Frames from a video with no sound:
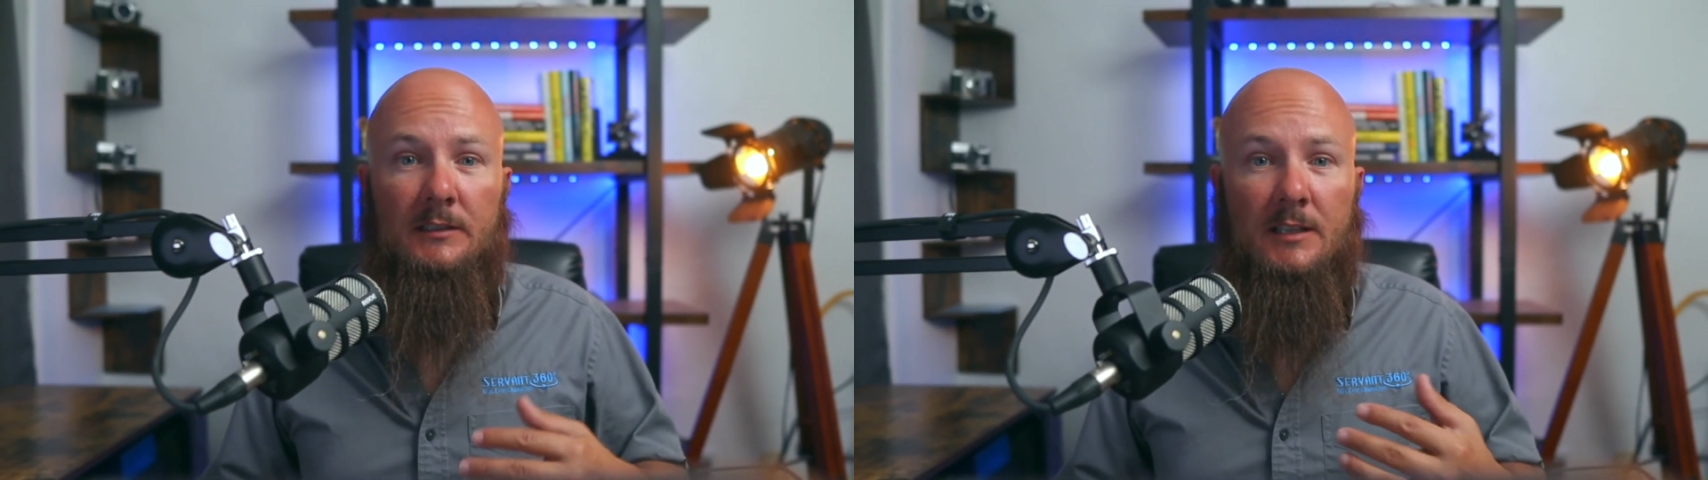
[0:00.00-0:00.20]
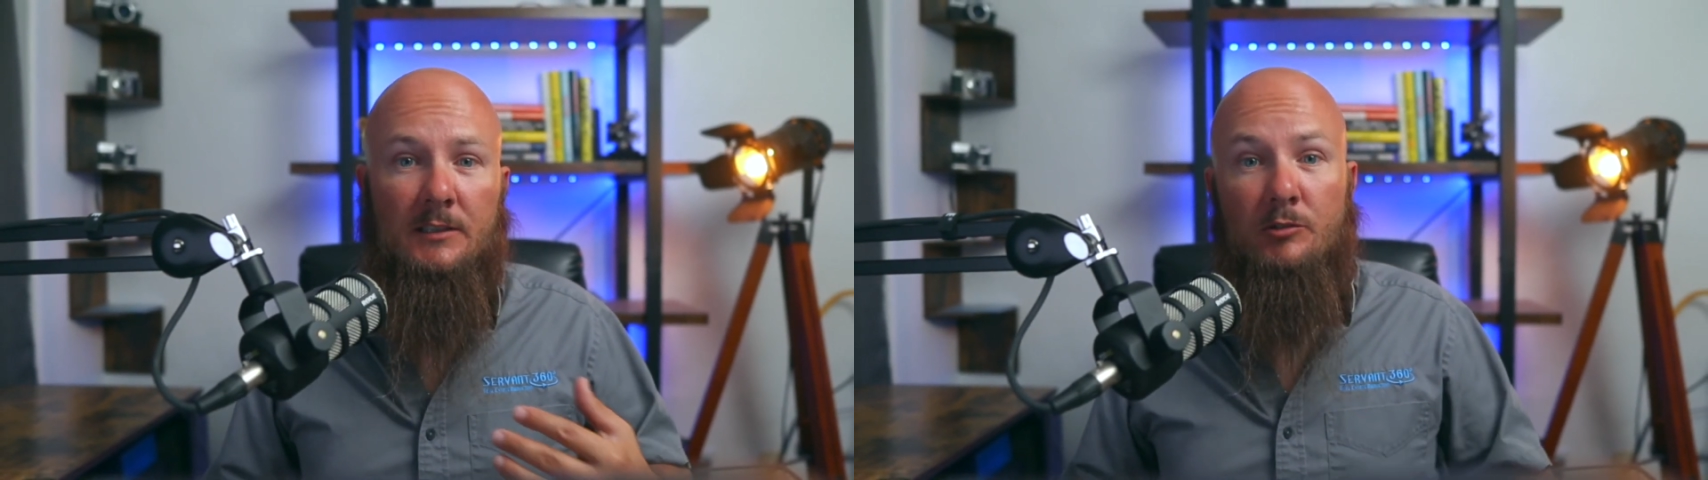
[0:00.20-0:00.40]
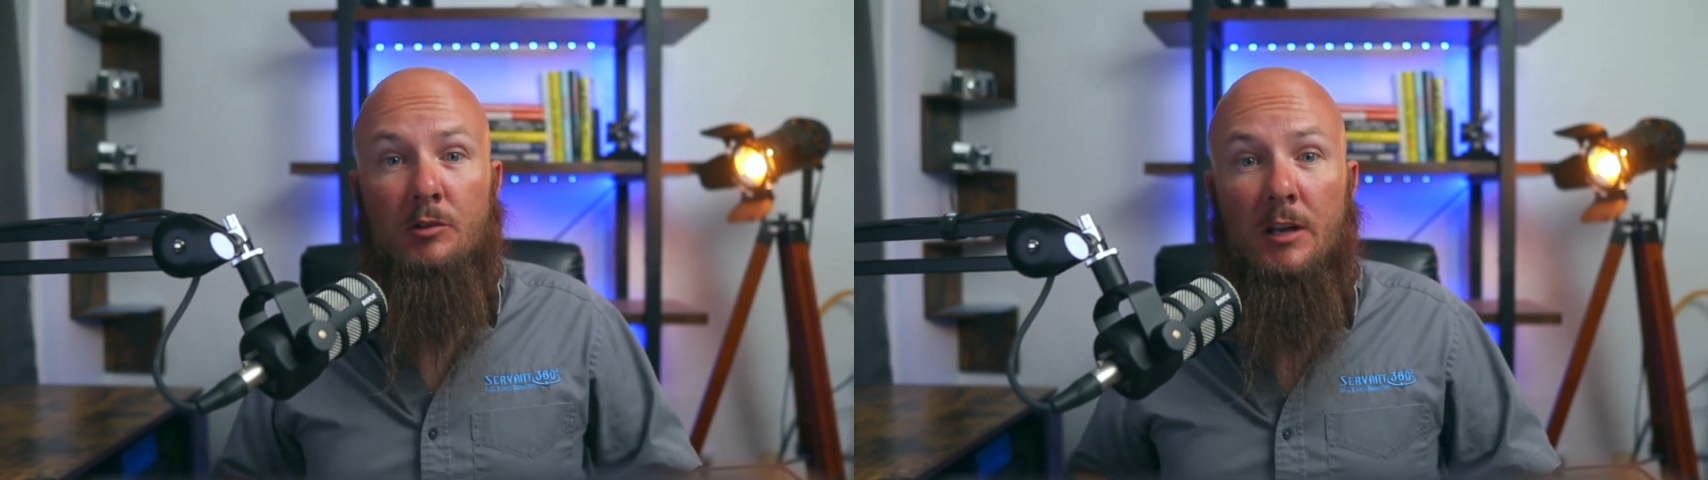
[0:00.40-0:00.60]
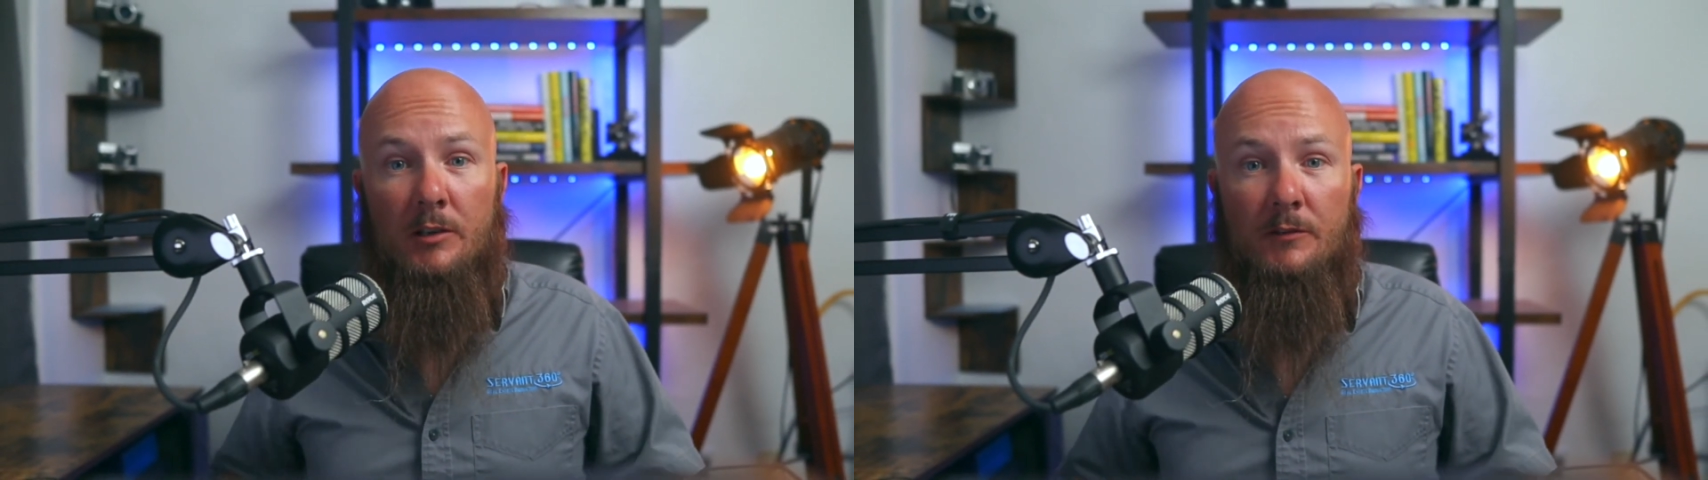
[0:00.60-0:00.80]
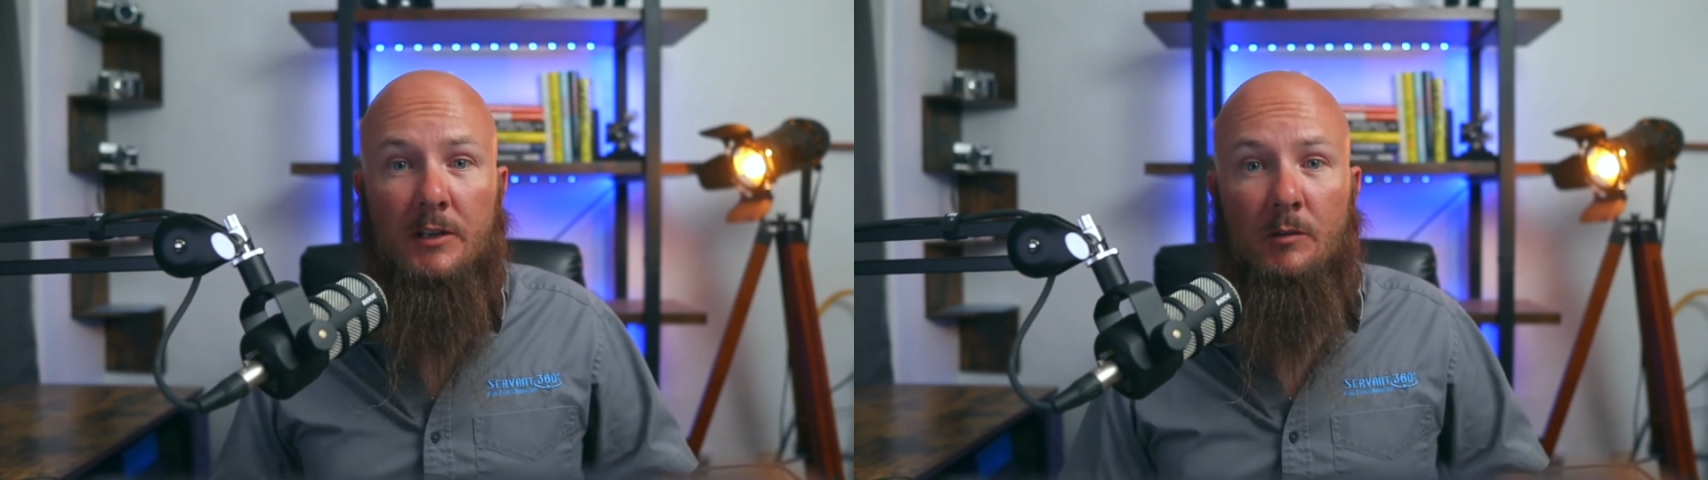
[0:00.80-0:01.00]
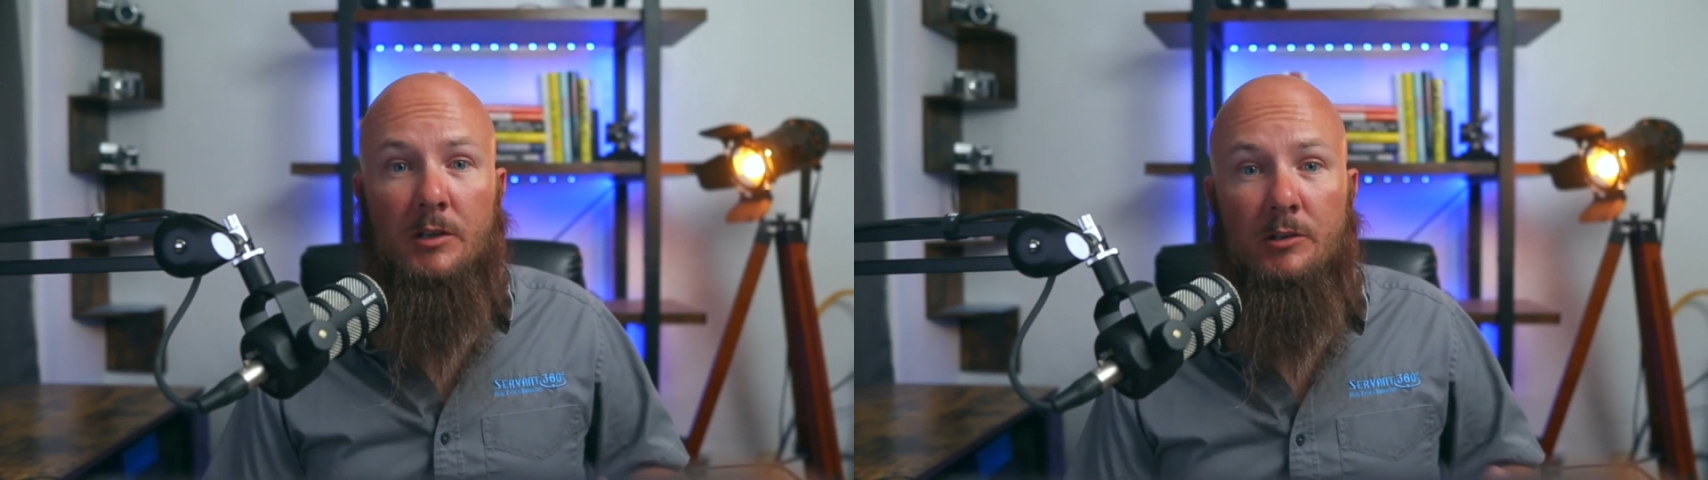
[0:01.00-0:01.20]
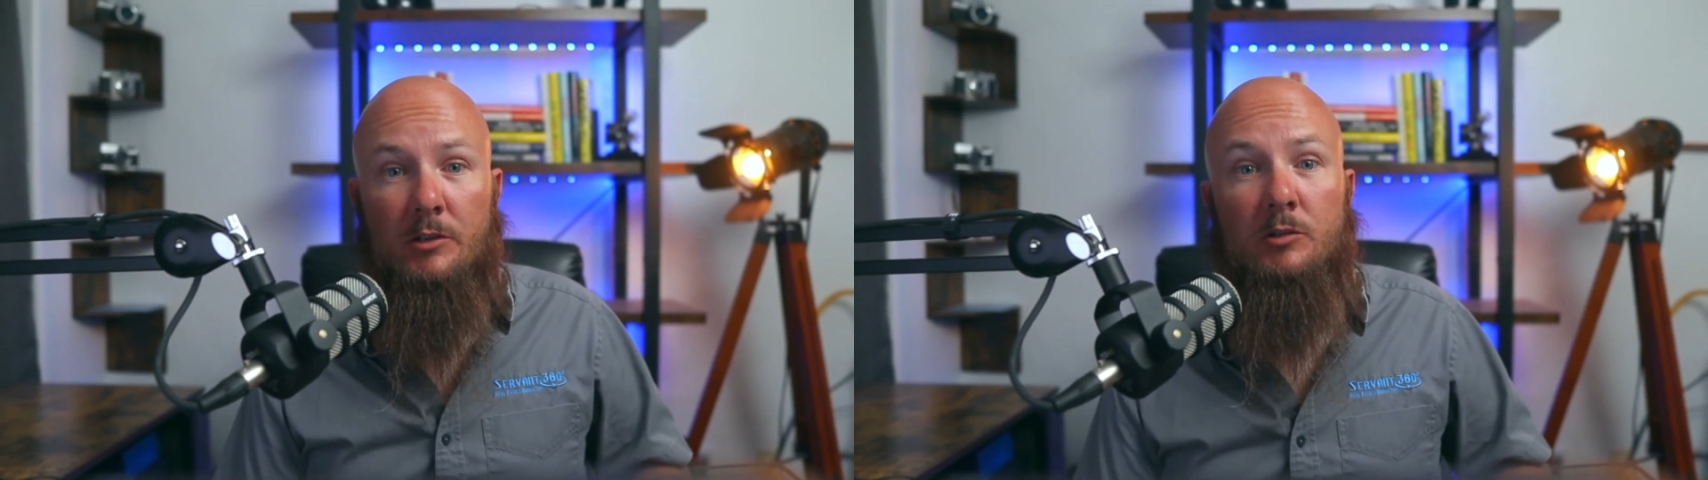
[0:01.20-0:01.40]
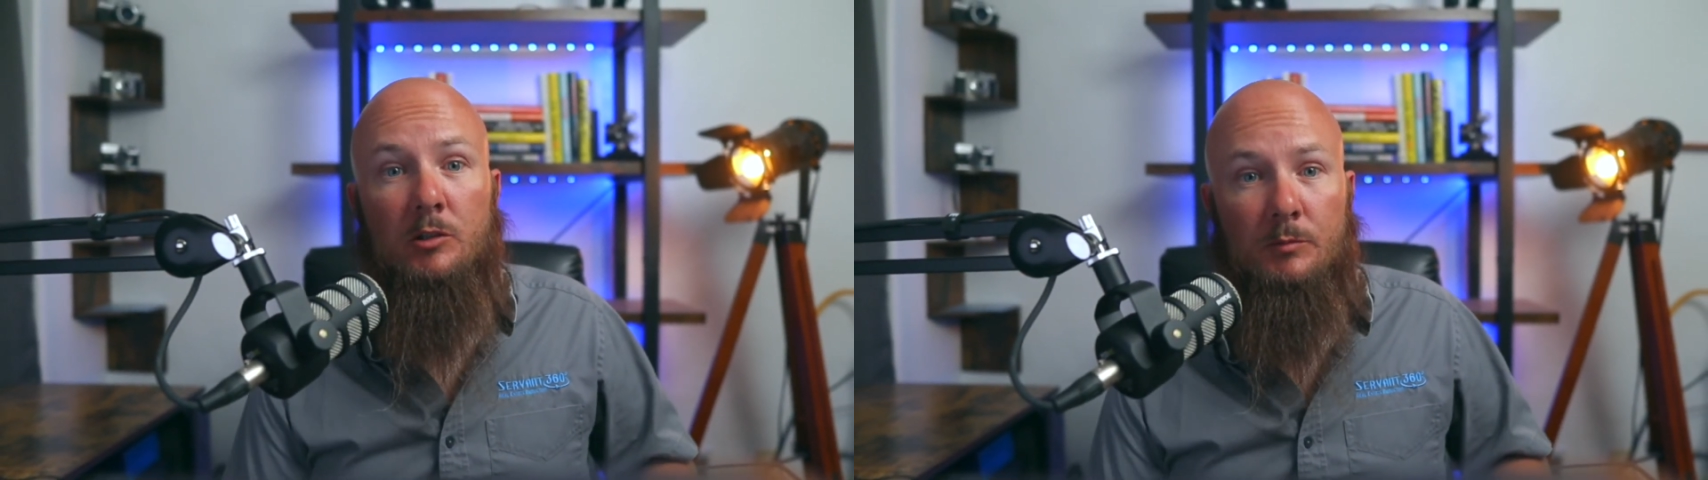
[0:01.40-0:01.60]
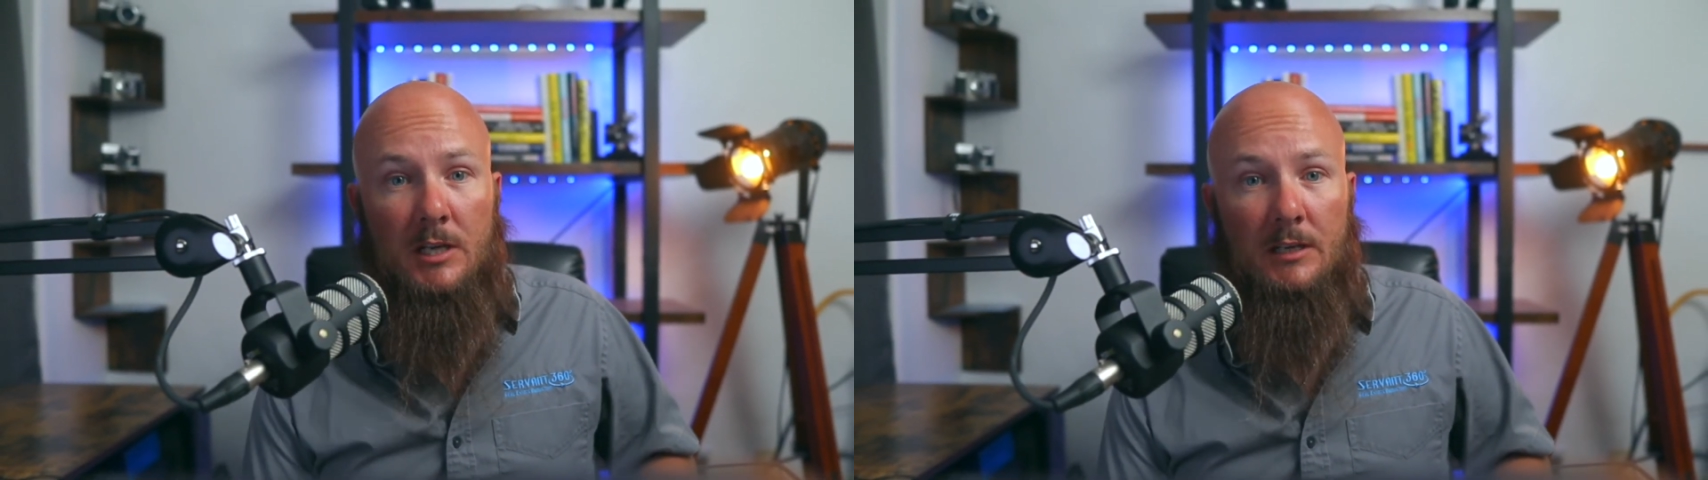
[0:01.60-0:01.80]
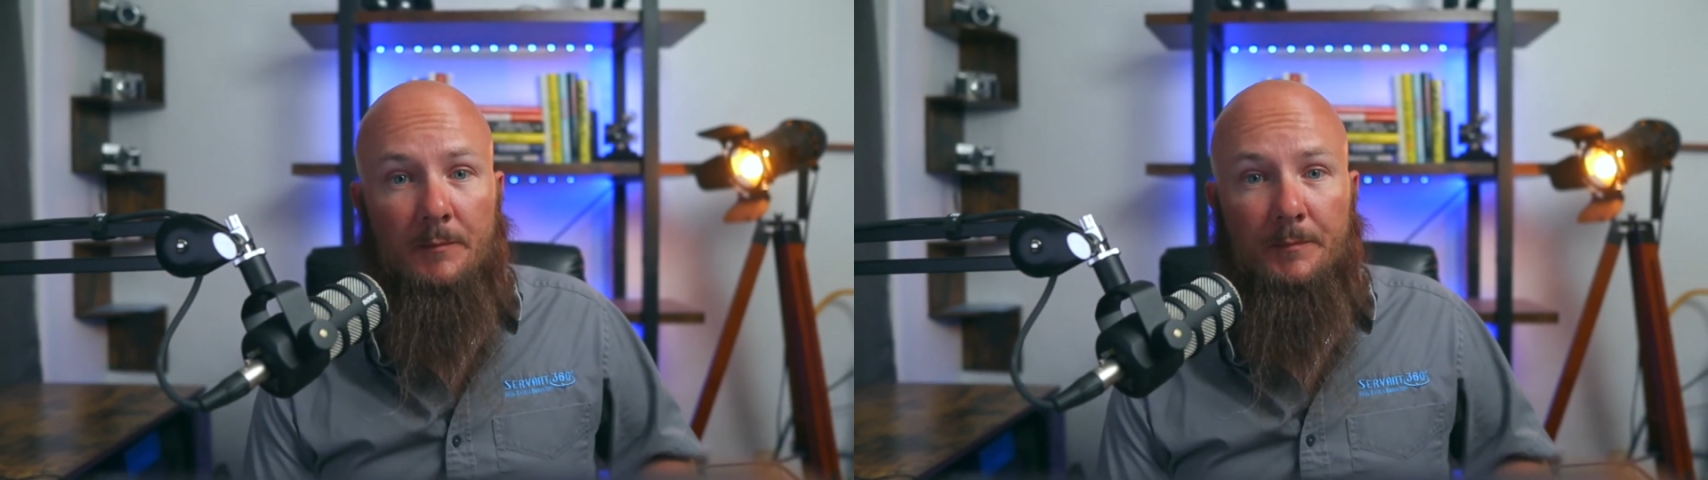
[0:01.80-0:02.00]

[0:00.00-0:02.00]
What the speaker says: as a trailer video on your YouTube channel.